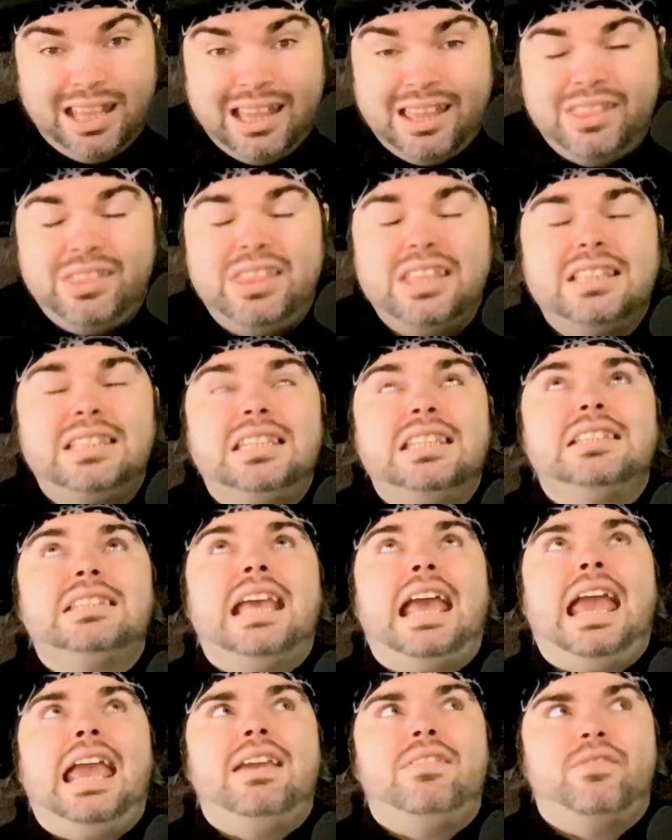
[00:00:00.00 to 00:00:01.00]
This is
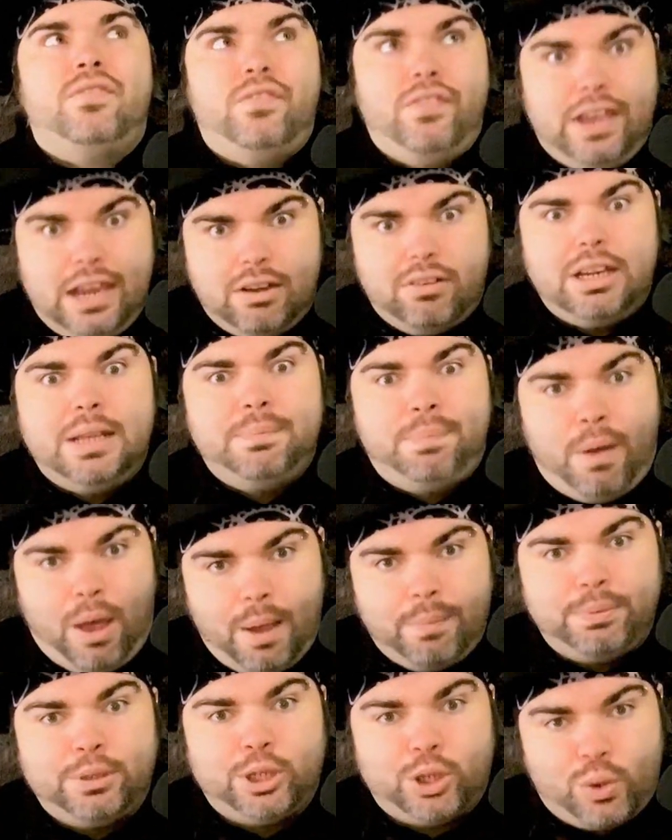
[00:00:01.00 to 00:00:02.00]
a very
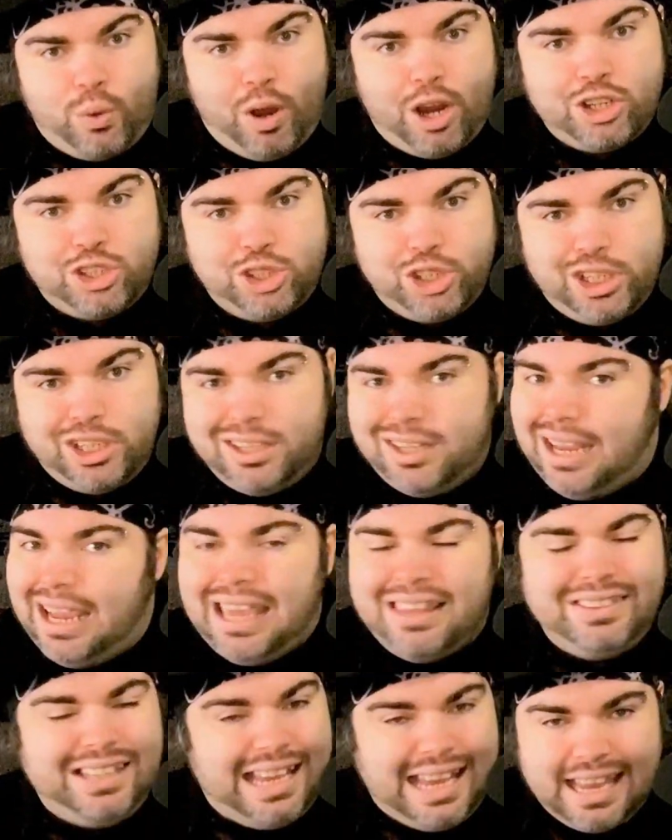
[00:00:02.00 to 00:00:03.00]
popular question,
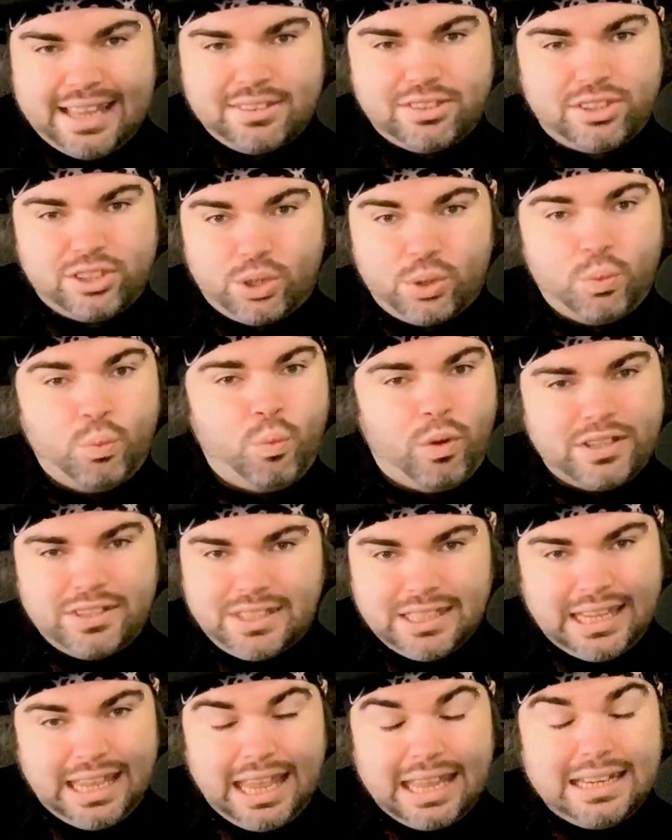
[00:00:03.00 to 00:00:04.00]
and the answer, once
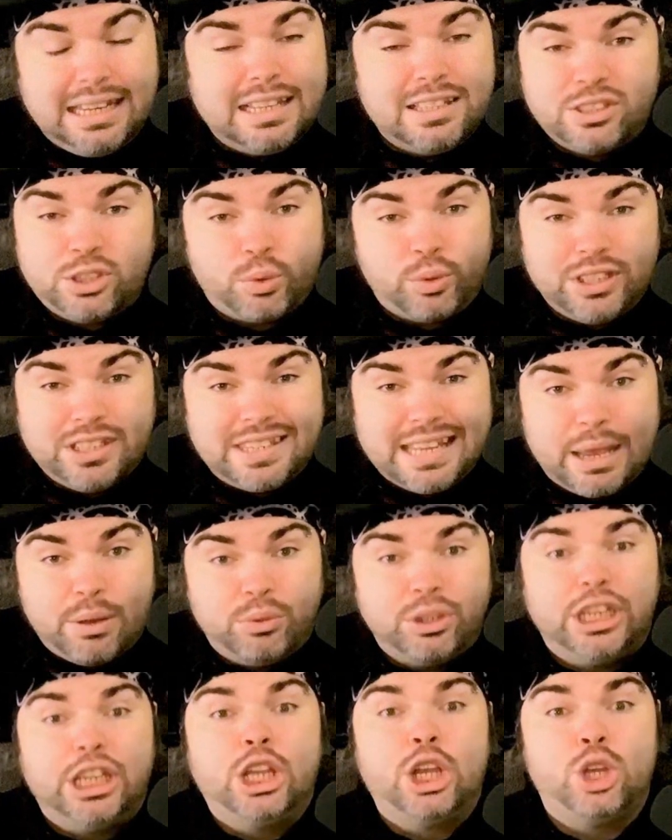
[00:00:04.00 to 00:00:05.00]
again, is a
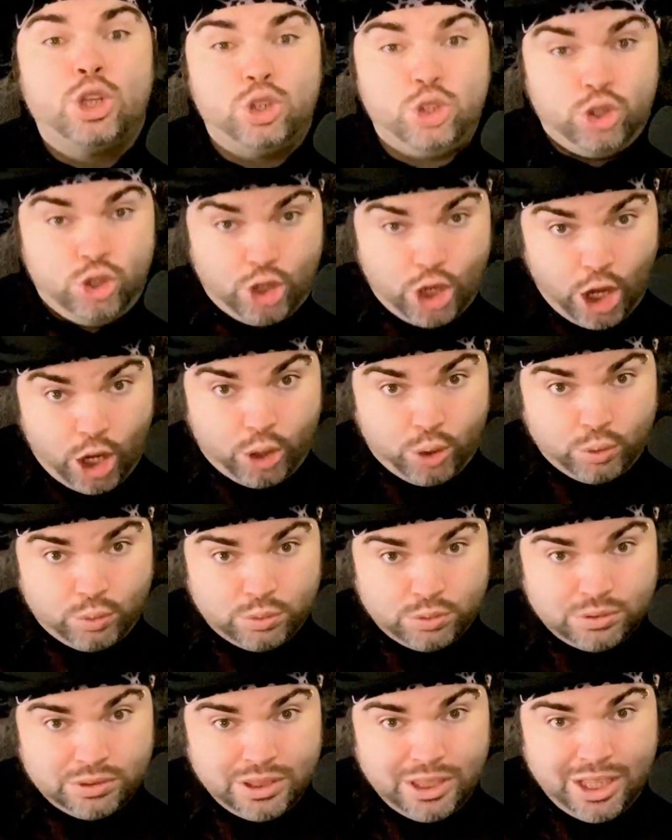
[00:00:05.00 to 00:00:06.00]
resounding no,
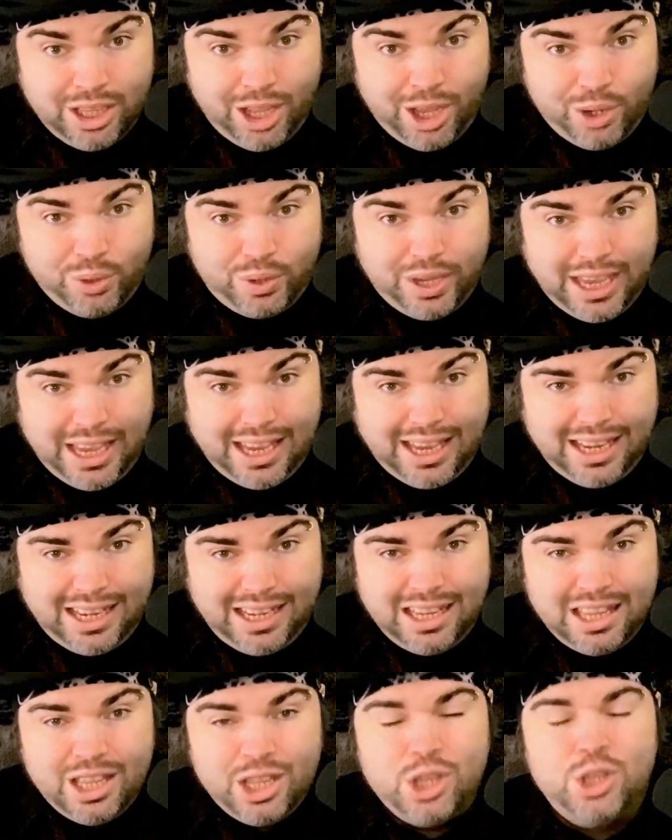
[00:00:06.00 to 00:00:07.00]
okay?
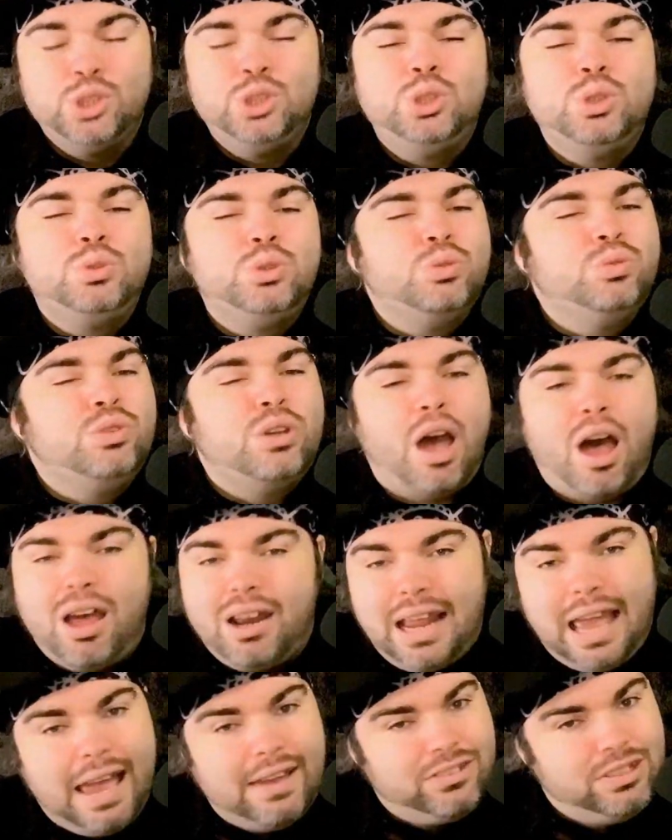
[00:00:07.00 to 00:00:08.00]
You do not
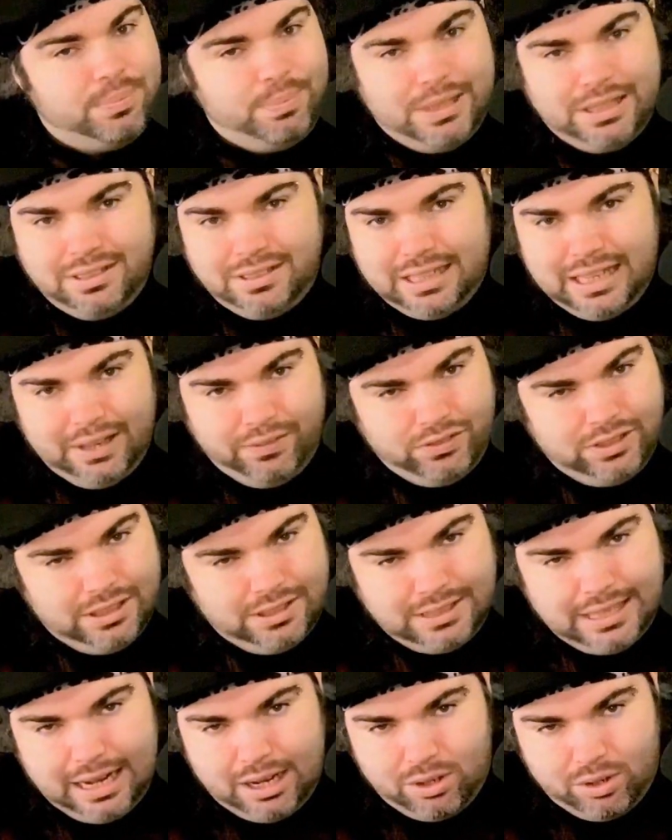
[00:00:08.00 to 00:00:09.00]
have to be gifted tarot